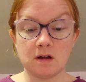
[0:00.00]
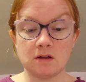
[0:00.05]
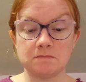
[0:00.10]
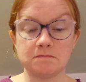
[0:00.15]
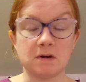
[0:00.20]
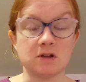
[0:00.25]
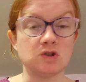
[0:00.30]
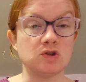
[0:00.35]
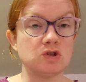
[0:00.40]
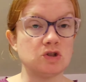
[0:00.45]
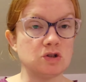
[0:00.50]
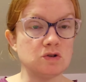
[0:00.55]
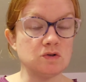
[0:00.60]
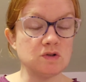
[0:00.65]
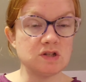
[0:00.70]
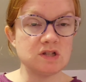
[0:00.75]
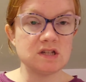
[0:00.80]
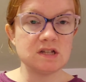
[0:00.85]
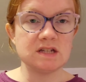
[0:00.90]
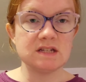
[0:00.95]
But
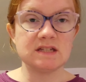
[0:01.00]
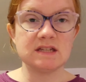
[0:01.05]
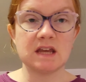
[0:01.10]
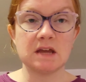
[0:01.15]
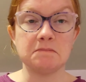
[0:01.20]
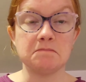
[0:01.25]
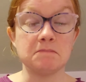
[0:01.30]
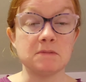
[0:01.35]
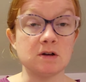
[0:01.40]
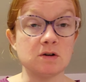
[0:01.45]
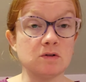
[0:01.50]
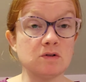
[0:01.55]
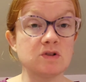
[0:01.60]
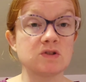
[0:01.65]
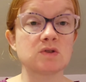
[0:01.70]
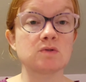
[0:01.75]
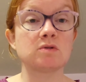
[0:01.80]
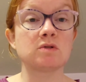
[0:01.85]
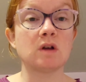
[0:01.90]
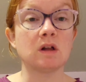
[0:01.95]
juices and
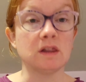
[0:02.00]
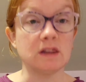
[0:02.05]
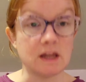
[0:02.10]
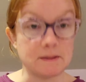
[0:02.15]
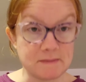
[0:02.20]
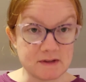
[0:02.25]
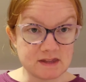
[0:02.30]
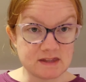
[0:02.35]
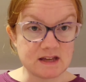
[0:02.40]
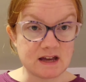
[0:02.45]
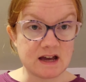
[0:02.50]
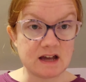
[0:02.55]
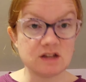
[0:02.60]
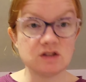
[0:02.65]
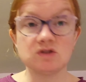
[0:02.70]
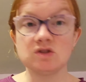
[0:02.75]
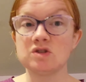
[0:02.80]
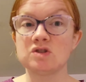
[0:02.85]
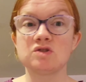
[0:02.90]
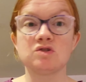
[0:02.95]
milks, limit
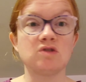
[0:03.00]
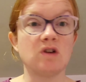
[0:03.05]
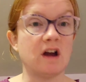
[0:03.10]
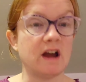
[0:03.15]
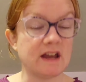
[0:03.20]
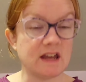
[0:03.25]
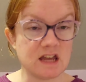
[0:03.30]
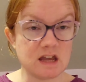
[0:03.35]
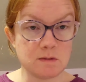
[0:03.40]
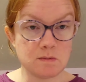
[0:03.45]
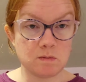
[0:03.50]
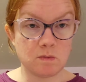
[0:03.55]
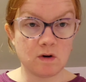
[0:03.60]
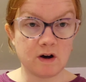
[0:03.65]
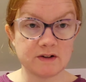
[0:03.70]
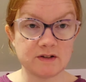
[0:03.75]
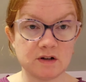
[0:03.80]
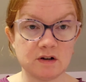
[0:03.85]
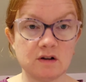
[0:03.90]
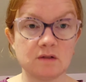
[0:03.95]
that. Just try and keep
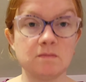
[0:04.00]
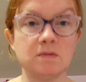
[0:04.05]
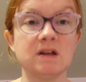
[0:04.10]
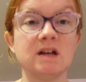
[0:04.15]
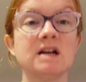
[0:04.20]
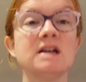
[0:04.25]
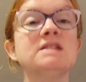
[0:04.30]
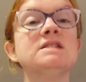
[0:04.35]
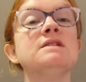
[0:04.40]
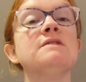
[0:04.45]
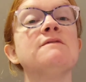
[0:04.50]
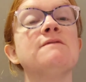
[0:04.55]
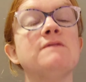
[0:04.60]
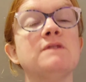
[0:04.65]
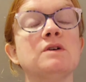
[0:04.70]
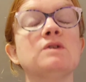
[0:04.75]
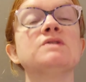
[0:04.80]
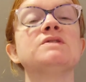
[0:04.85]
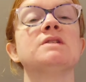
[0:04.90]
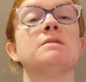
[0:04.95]
water, because it
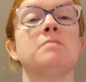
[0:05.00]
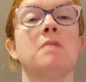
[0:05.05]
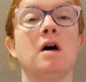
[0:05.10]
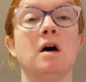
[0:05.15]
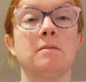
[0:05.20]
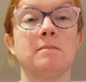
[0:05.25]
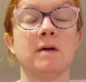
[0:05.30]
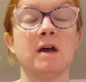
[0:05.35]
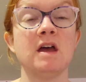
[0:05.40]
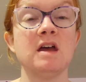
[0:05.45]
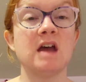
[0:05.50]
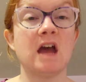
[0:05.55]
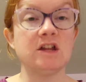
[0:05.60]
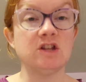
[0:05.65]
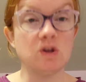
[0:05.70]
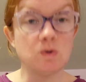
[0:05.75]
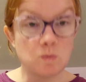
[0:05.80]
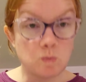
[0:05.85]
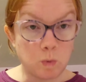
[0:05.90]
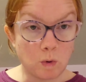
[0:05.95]
fills them up. And
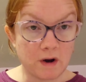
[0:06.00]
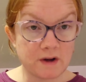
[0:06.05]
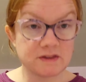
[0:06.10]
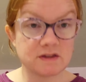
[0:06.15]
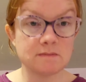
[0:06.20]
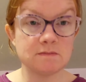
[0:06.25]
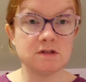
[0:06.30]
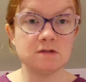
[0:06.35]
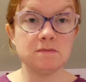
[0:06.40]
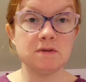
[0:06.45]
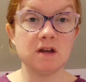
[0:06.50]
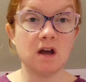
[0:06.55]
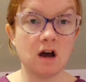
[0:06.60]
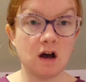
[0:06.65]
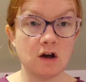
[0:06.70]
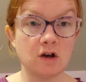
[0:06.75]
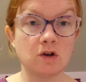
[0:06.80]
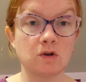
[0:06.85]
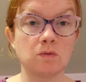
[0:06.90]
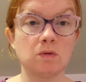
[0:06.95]
you want them to be
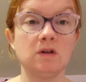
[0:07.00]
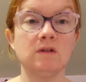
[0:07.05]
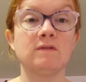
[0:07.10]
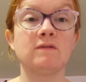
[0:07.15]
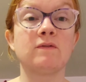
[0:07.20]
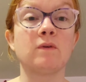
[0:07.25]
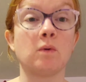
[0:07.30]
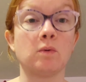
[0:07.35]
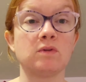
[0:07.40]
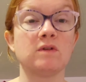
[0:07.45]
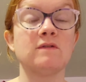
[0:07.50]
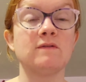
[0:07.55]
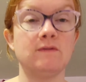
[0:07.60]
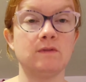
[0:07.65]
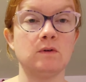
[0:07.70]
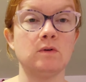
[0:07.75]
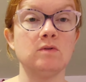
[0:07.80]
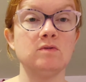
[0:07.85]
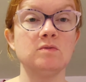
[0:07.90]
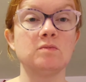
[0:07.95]
hungry for the
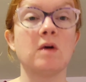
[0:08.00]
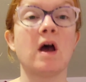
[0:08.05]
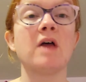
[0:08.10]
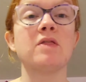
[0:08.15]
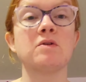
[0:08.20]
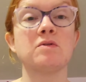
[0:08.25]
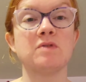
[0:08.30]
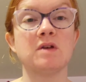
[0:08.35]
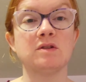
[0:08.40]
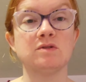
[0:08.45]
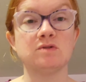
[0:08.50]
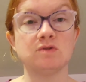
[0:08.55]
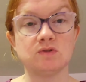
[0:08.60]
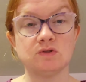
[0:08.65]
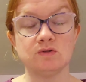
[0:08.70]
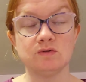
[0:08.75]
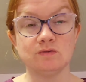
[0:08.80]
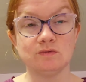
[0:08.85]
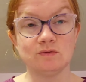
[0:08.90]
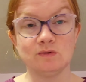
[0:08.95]
food rather than,
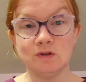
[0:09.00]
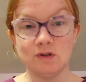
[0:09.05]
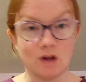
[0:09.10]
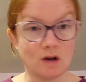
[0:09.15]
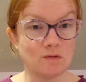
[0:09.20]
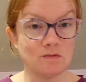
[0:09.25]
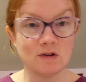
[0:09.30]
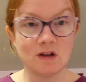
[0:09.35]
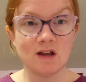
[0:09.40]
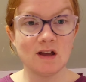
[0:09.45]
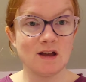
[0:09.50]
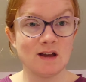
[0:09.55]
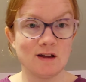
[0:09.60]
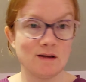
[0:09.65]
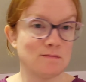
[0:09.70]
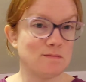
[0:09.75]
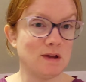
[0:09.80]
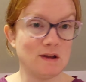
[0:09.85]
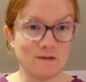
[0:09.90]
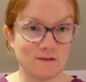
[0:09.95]
you know,
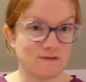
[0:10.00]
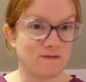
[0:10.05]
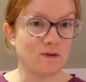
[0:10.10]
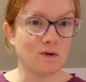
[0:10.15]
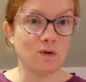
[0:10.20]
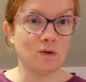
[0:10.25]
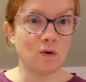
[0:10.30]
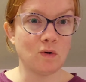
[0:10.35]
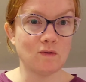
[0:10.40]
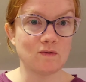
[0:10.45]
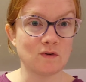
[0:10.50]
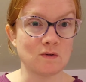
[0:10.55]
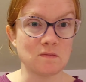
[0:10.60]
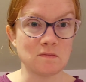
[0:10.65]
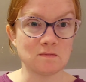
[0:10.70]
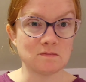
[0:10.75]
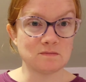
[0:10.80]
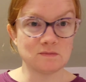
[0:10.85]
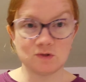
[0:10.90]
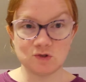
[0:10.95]
being full over
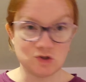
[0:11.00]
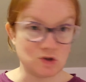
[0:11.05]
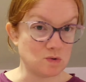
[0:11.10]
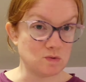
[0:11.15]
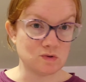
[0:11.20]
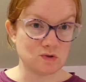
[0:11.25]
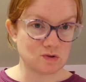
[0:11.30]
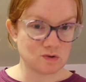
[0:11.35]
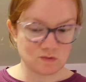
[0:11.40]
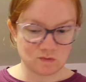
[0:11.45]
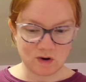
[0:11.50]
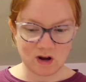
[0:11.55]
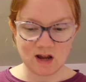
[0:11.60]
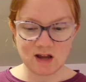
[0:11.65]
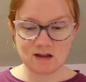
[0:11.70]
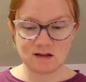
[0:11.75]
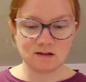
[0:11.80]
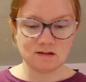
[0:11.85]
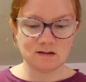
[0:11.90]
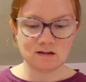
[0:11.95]
juice,
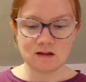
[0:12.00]
right?